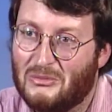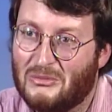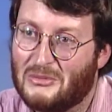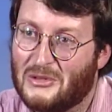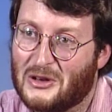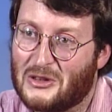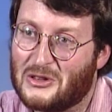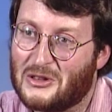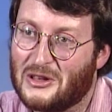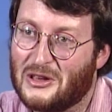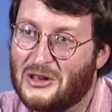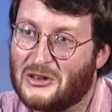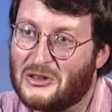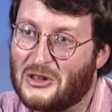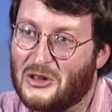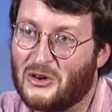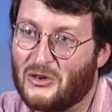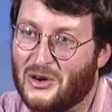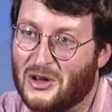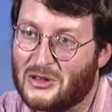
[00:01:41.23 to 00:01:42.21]
it's
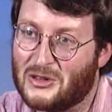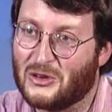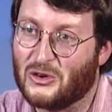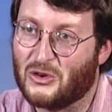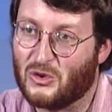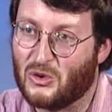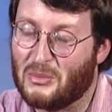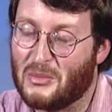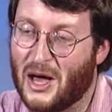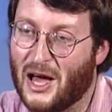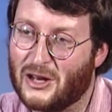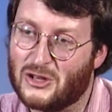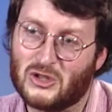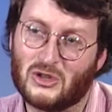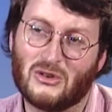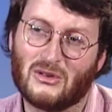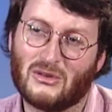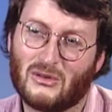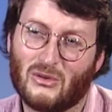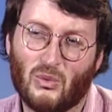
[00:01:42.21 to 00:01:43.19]
interesting to
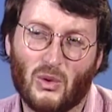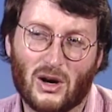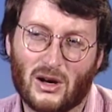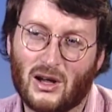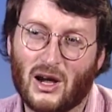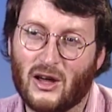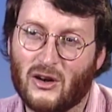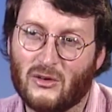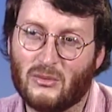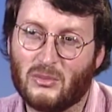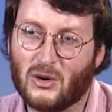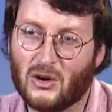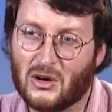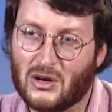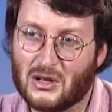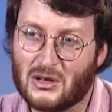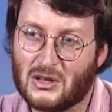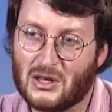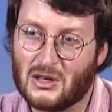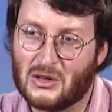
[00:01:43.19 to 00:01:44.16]
imagine what kind of
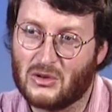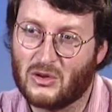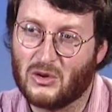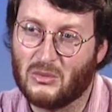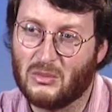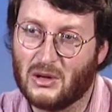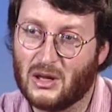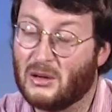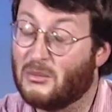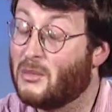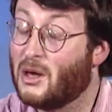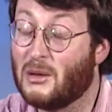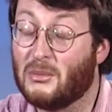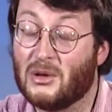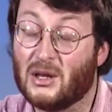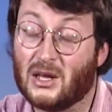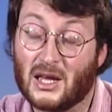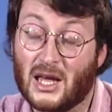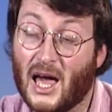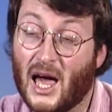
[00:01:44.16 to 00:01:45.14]
parties these could be. Maybe
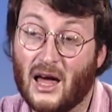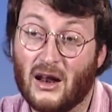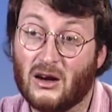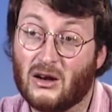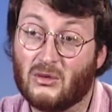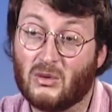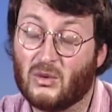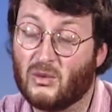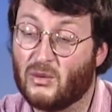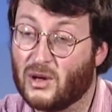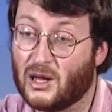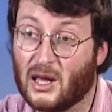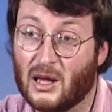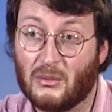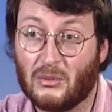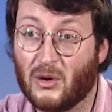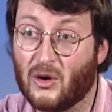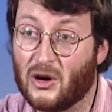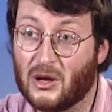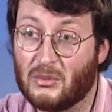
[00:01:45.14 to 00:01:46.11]
in Canada, when we get
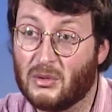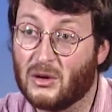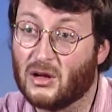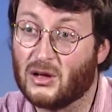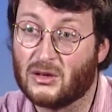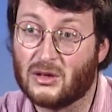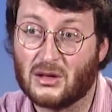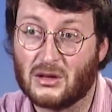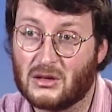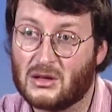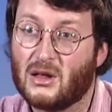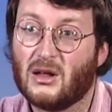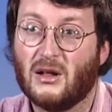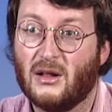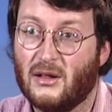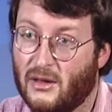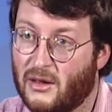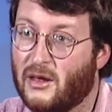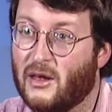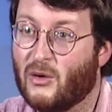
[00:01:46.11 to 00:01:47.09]
party politics,
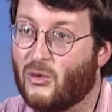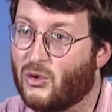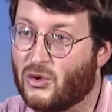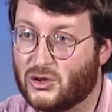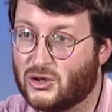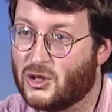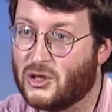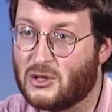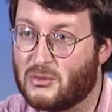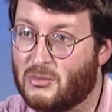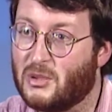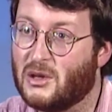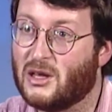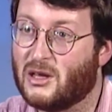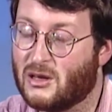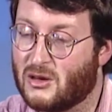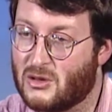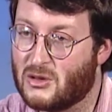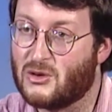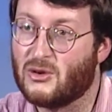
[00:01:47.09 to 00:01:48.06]
it will just be
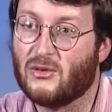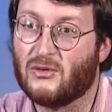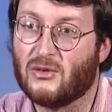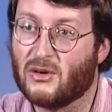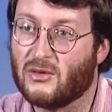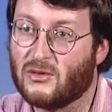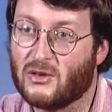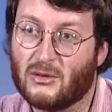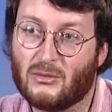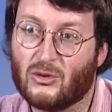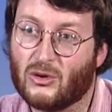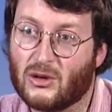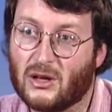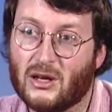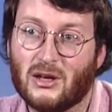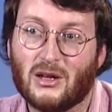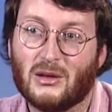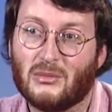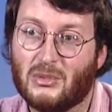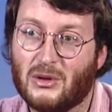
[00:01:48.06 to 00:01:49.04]
conservative, liberal,
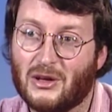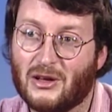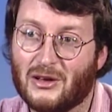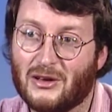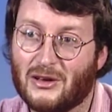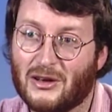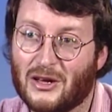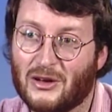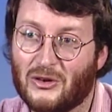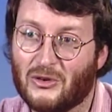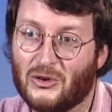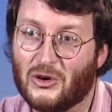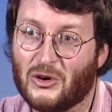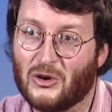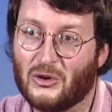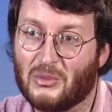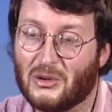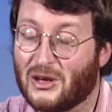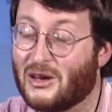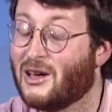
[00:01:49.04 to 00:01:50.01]
NDP. I don't
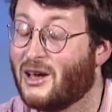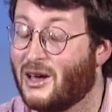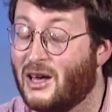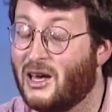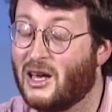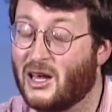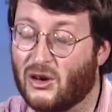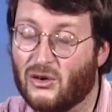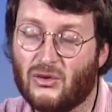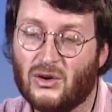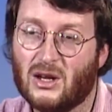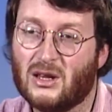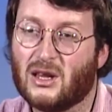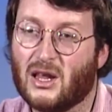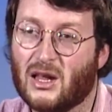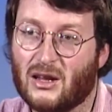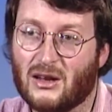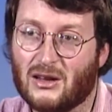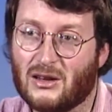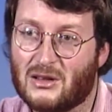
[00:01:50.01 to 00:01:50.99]
know, but in
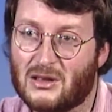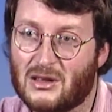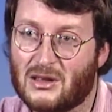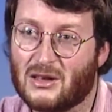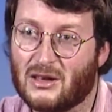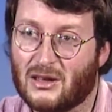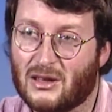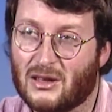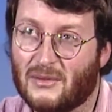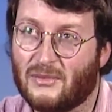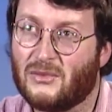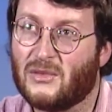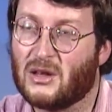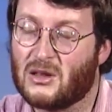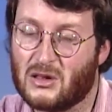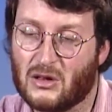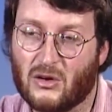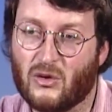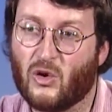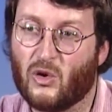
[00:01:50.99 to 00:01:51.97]
Greenland, it's
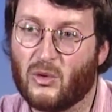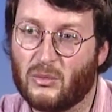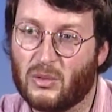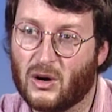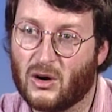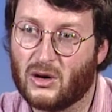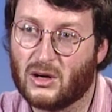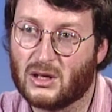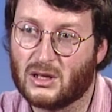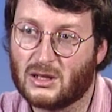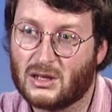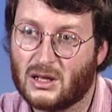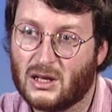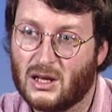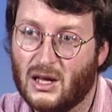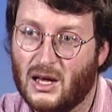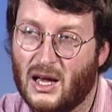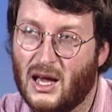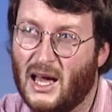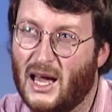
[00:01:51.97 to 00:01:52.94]
their own parties,
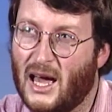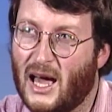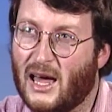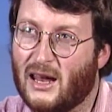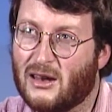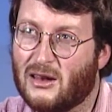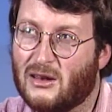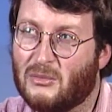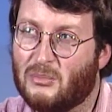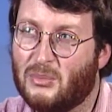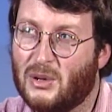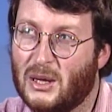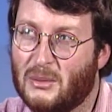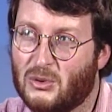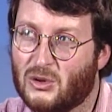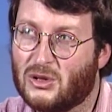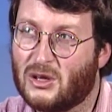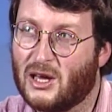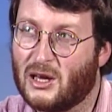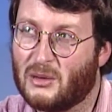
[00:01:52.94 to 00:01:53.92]
and
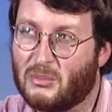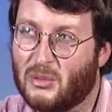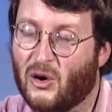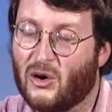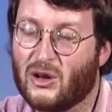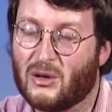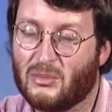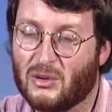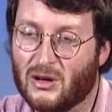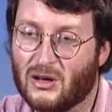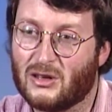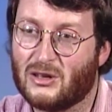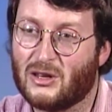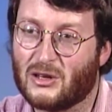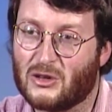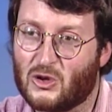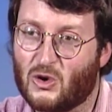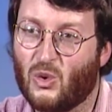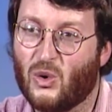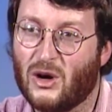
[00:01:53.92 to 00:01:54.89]
people take party
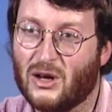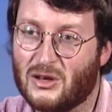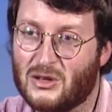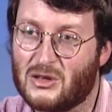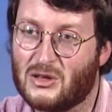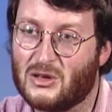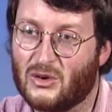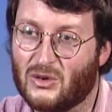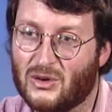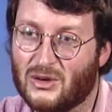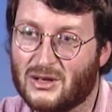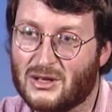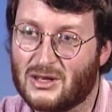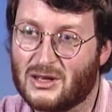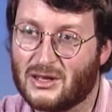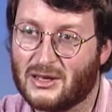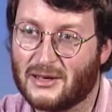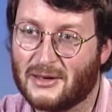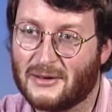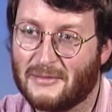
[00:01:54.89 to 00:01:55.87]
politics quite
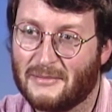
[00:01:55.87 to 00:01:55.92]
seriously.